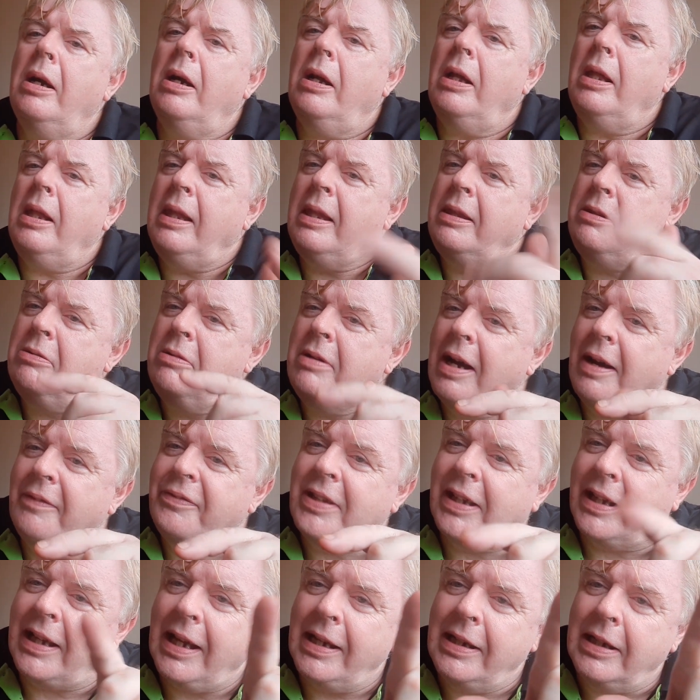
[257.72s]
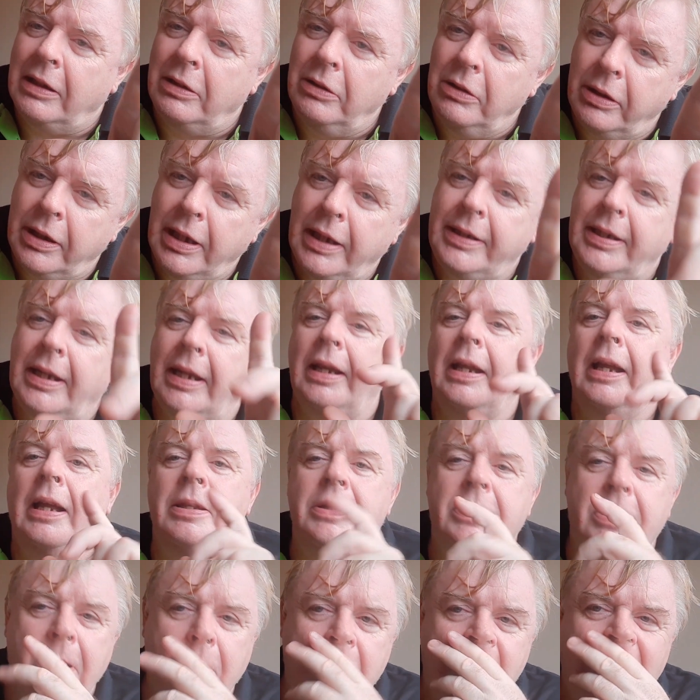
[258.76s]
you do have to kind of look at it
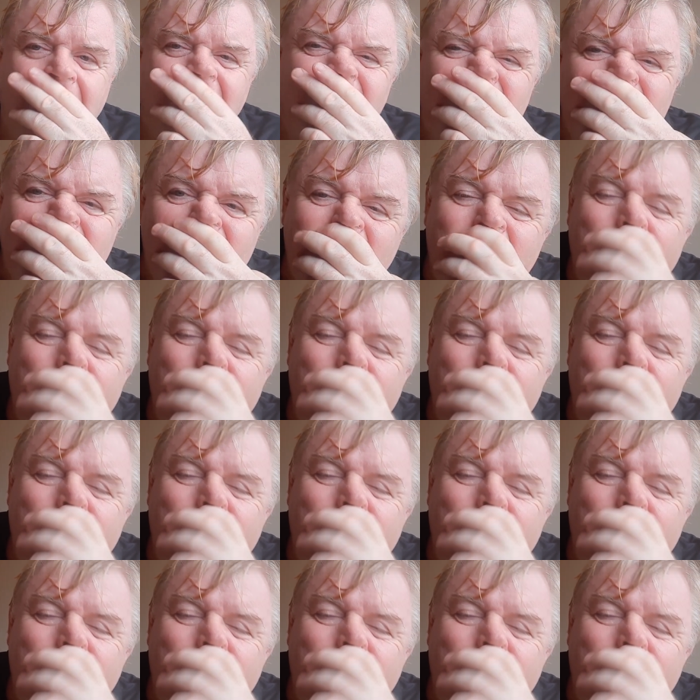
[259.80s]
and say, well,